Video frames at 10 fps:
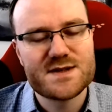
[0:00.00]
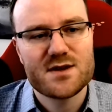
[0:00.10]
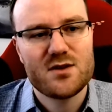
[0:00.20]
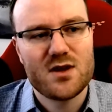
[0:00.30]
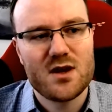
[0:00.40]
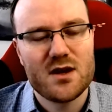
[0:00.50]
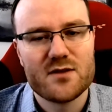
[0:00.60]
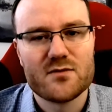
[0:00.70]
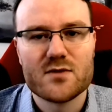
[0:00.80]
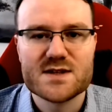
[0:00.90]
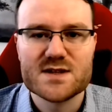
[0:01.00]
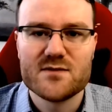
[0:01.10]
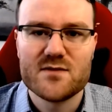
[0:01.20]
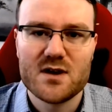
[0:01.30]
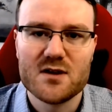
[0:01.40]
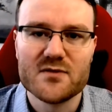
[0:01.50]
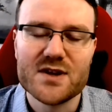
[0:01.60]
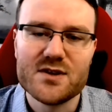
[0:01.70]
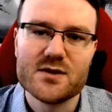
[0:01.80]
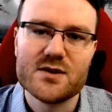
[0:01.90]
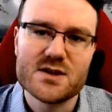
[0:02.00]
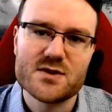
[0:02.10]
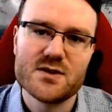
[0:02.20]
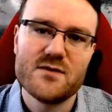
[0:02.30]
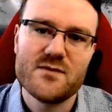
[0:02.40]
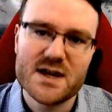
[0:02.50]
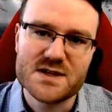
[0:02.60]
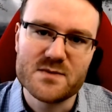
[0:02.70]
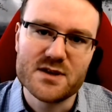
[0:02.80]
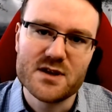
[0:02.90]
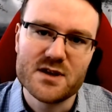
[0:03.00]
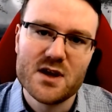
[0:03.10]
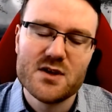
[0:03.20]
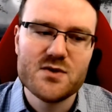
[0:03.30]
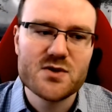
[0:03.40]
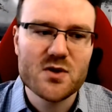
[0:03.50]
a lot of risk involved in your initial investment. You don't